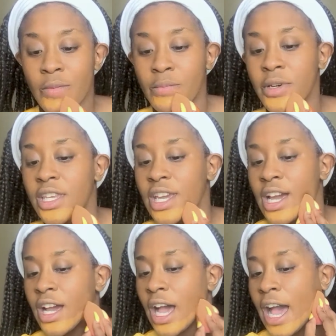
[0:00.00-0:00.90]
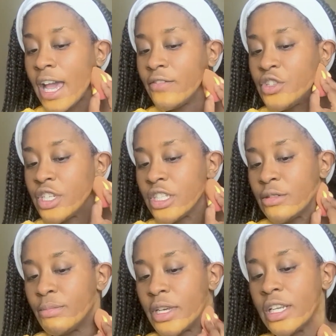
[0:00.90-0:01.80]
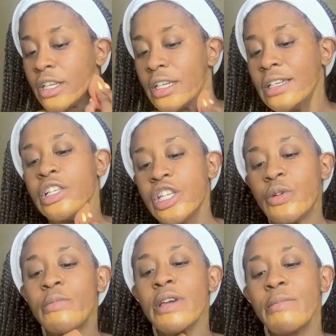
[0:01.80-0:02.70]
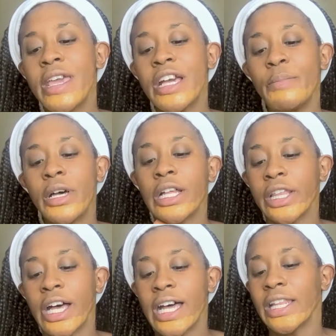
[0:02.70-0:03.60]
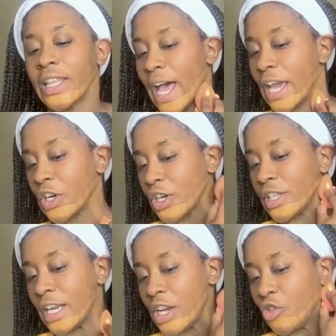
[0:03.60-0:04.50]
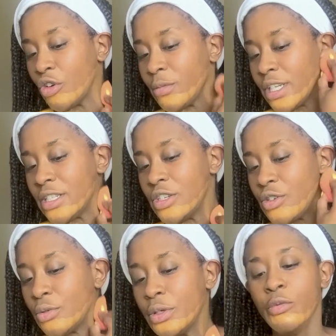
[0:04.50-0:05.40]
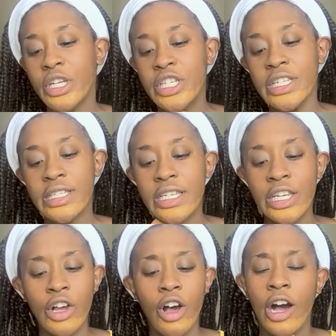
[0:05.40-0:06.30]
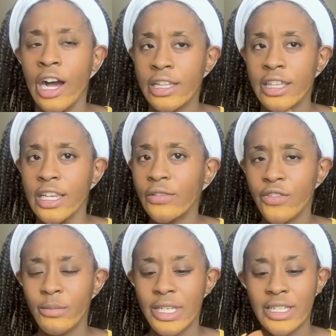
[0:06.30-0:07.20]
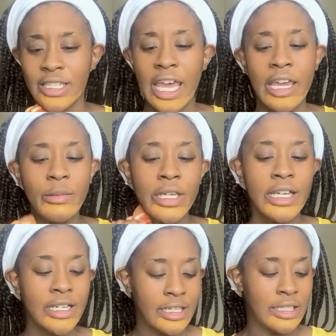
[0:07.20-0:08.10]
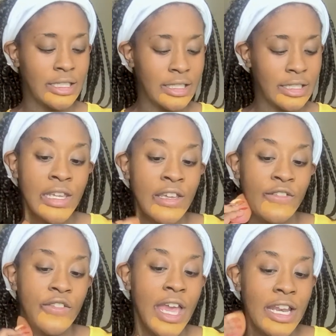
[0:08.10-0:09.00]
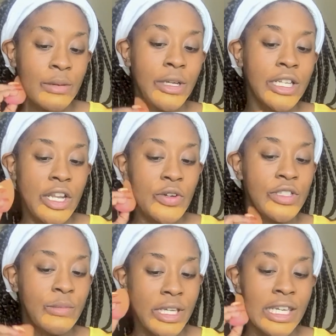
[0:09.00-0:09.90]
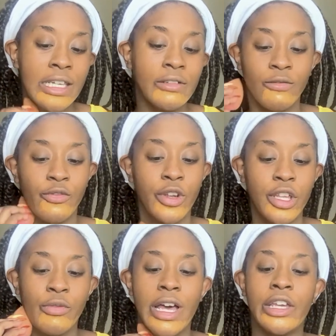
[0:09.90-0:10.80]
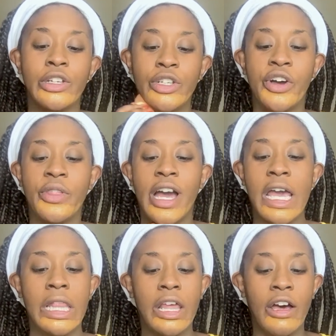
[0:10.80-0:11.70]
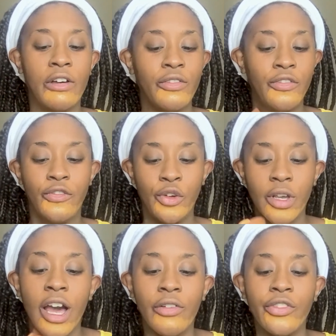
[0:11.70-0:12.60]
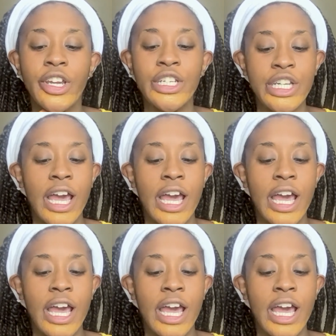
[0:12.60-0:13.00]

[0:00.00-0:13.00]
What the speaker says: But yeah, I've just been doing my makeup a lot lighter than I normally do, which is an odd thing for me to say because if anybody knows me really well, you'll know that I love full coverage.